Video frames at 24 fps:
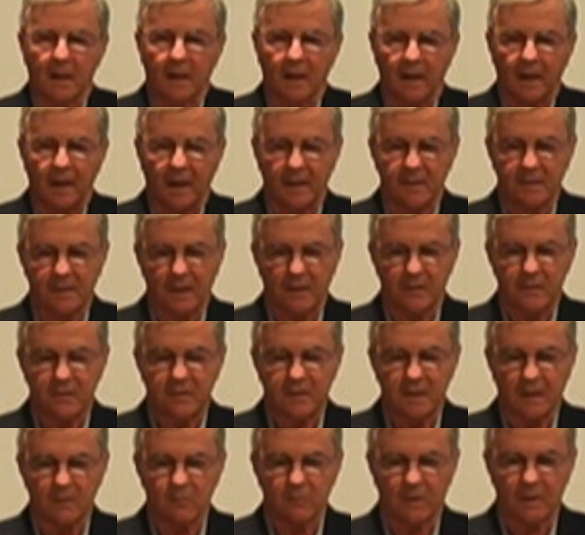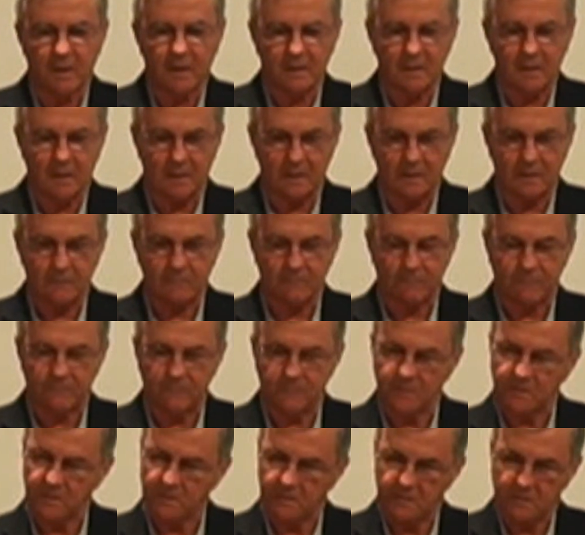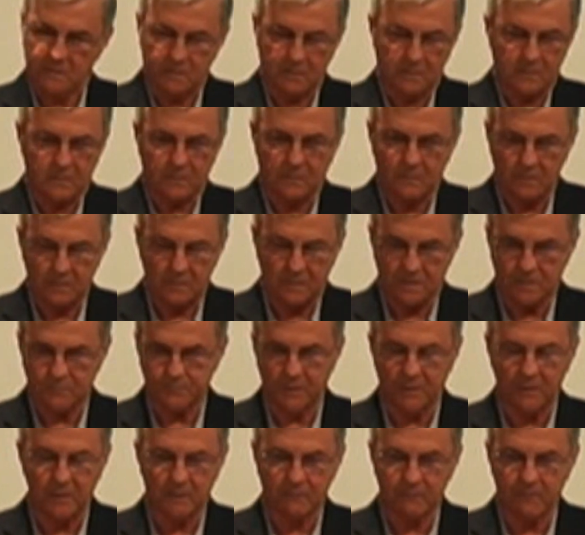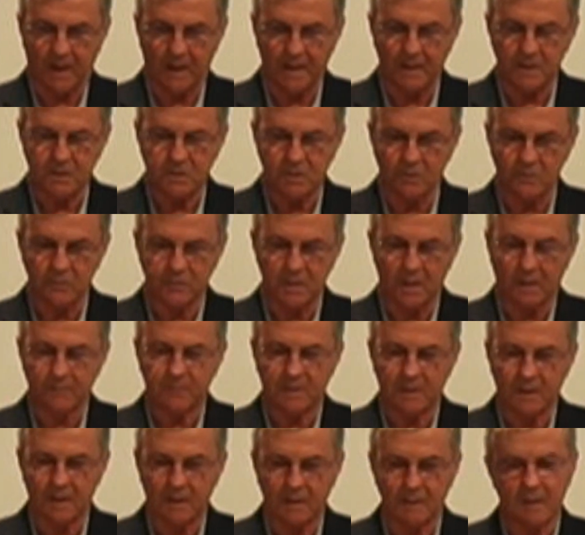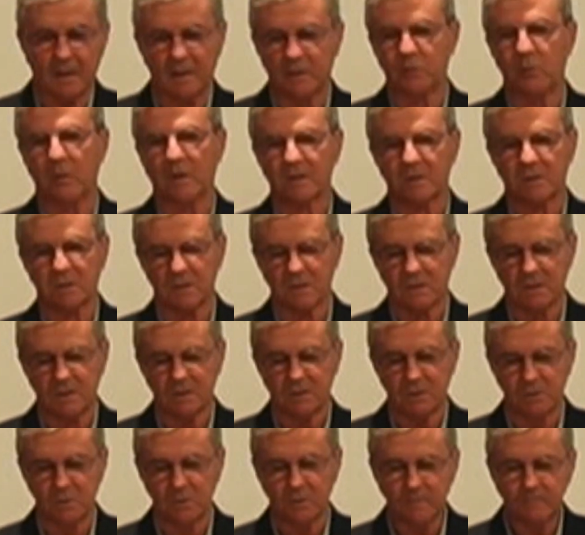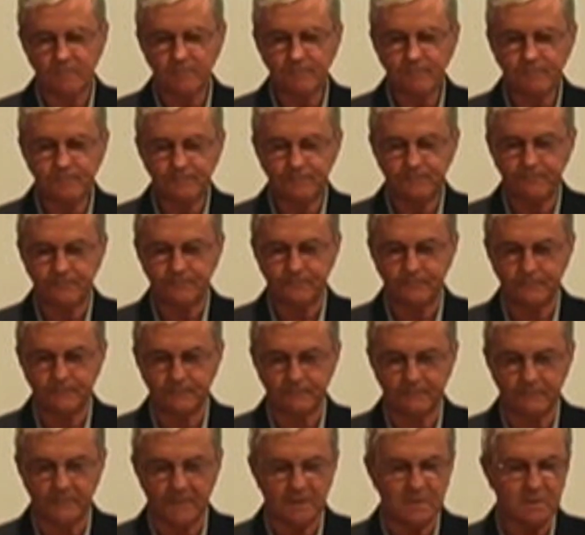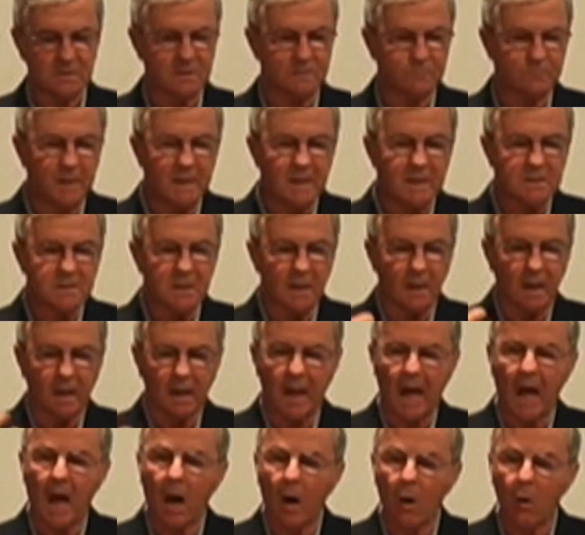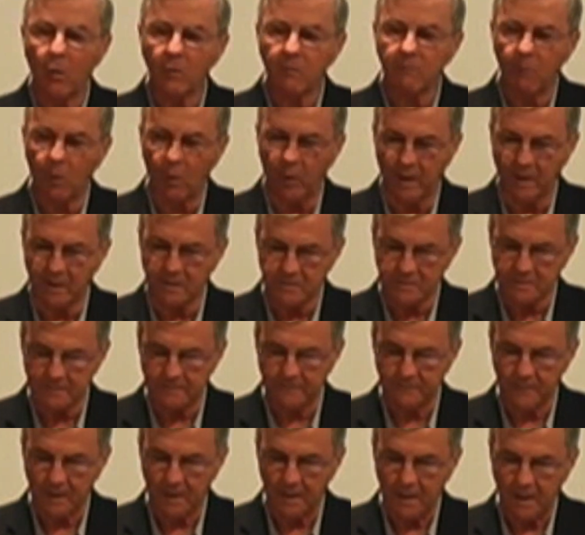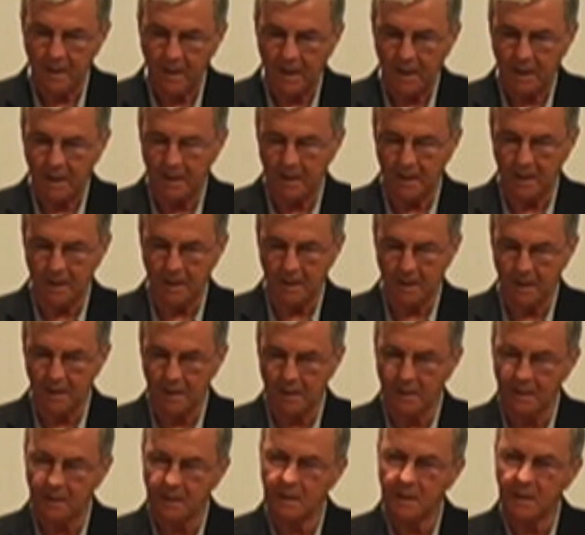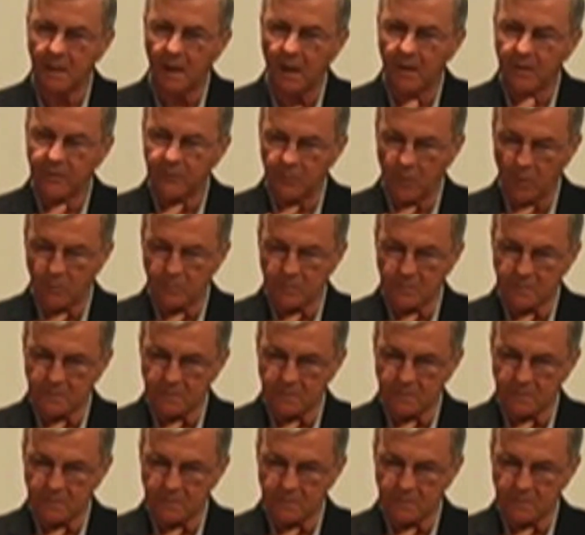And the other thing, when the Spirit finally shows up to address this issue, it speaks in a loud voice. And in our throat,